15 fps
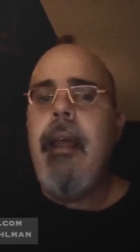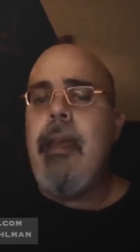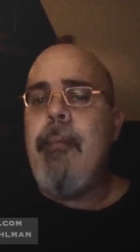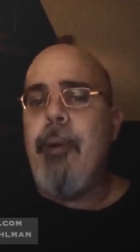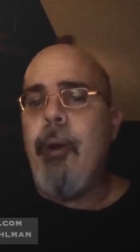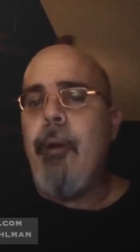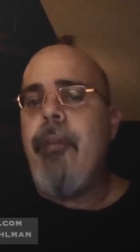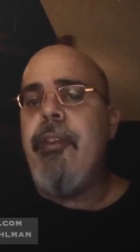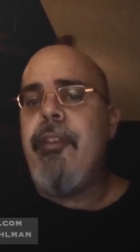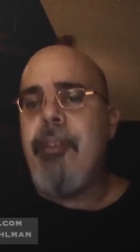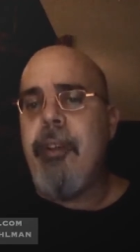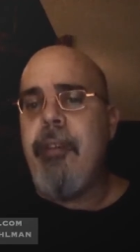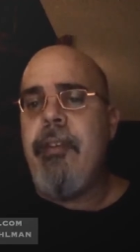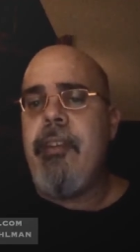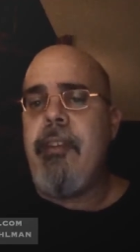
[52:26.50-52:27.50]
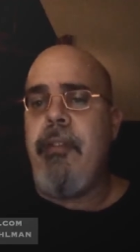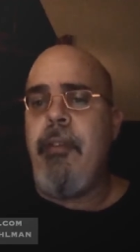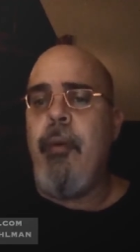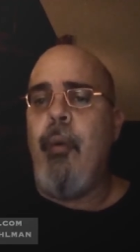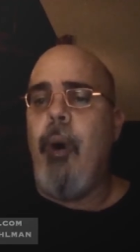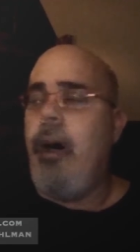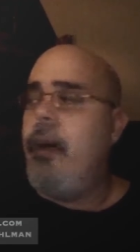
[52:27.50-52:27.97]
He broke the surface of the
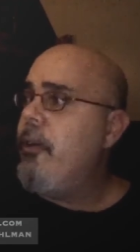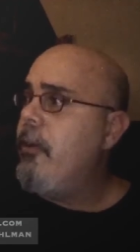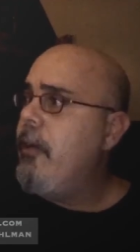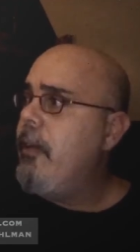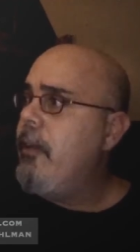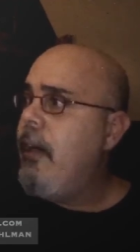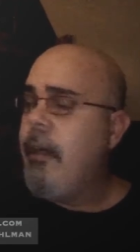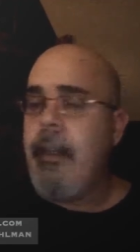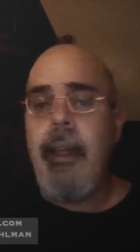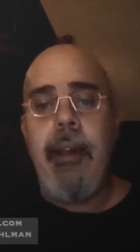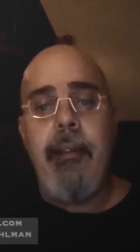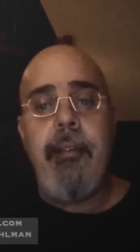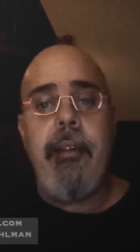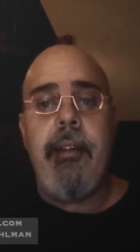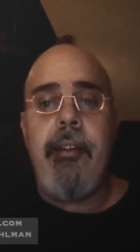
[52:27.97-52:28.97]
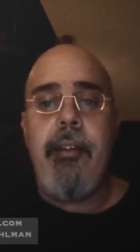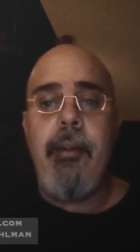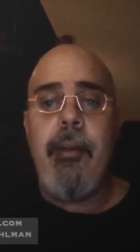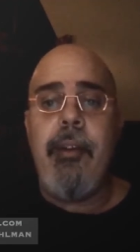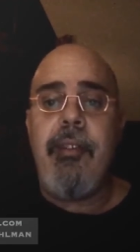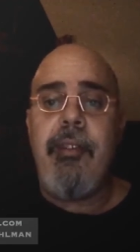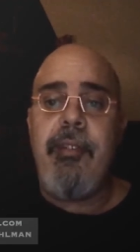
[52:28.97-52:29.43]
water and got heavily to
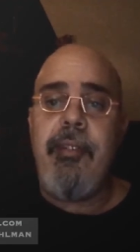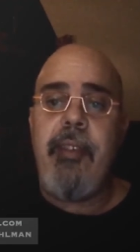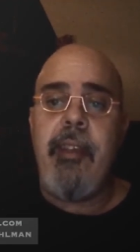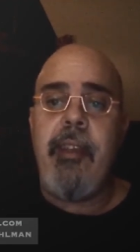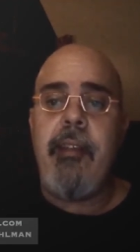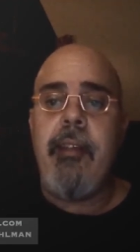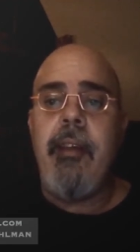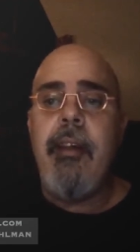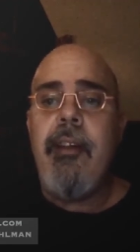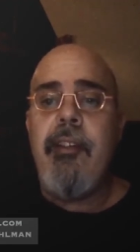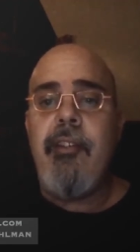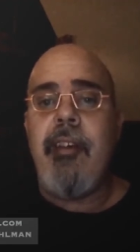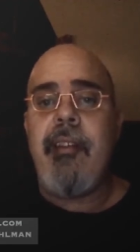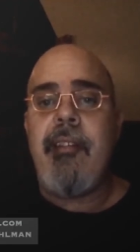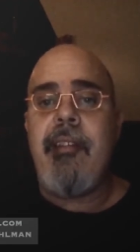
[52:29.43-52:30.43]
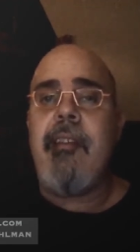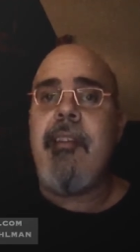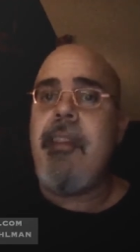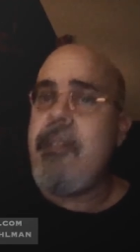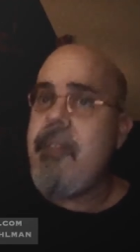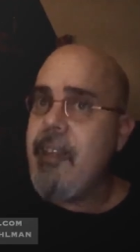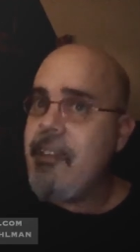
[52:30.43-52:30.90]
his feet just as
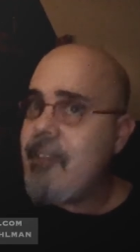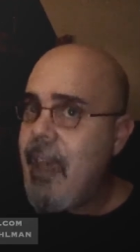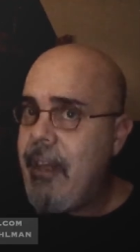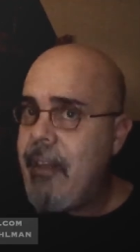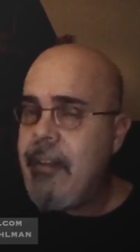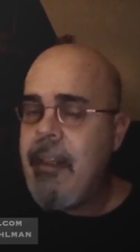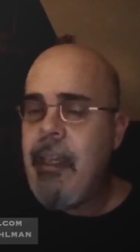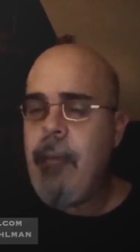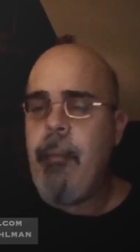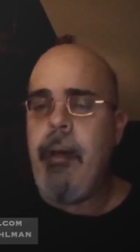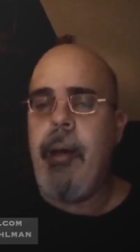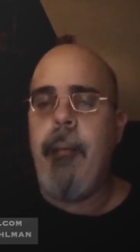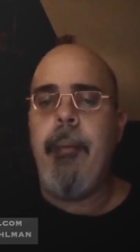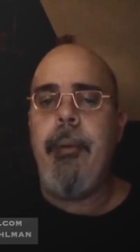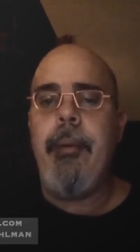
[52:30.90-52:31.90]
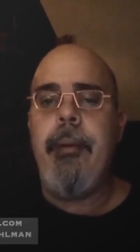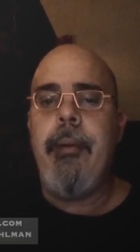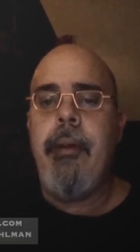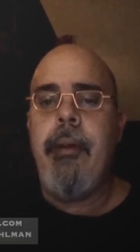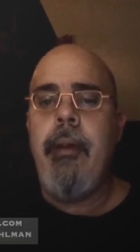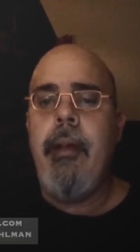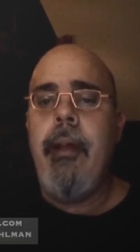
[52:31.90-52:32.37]
the thing's head came up.
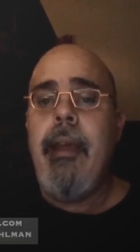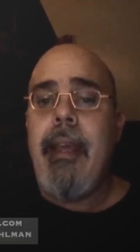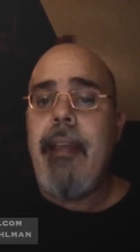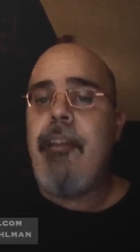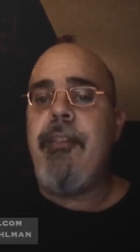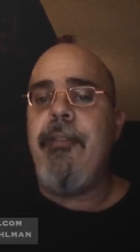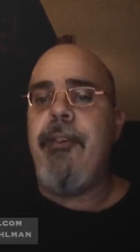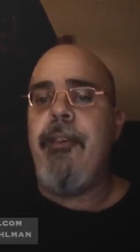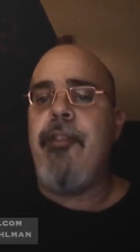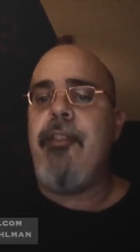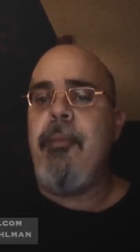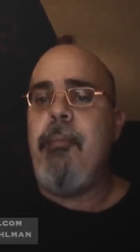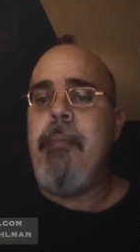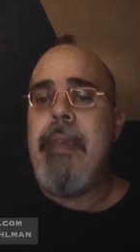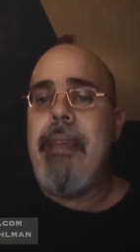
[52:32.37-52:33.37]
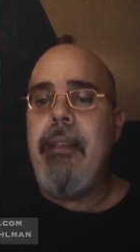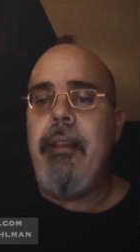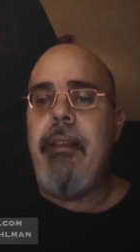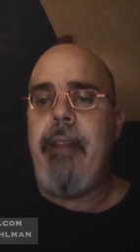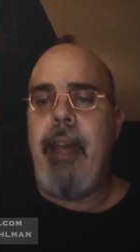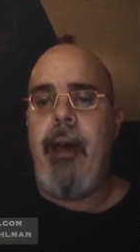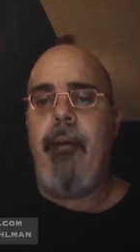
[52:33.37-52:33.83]
Its first meal
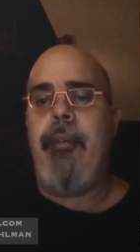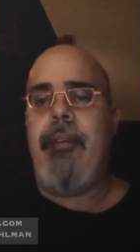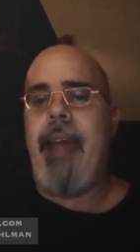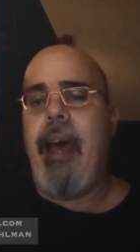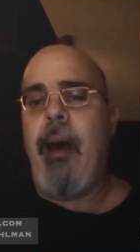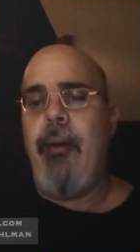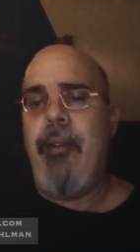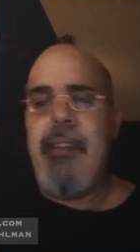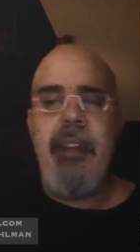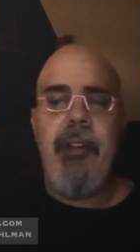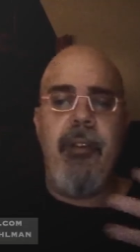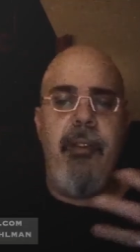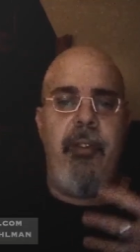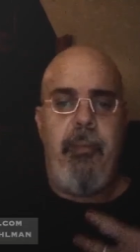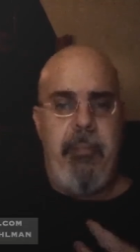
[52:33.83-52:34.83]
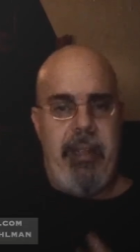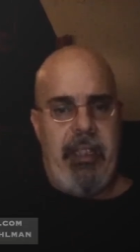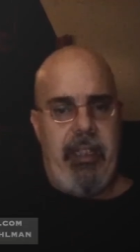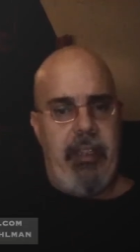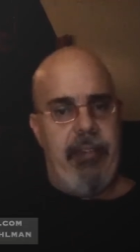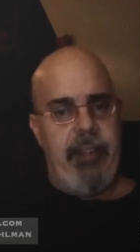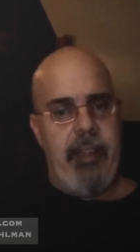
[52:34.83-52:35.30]
now down nearer the
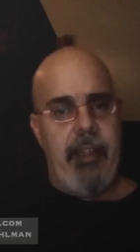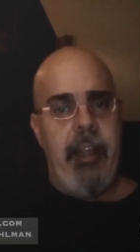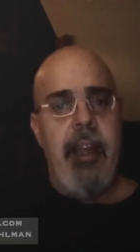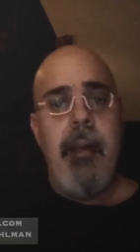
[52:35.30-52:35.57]
middle of it,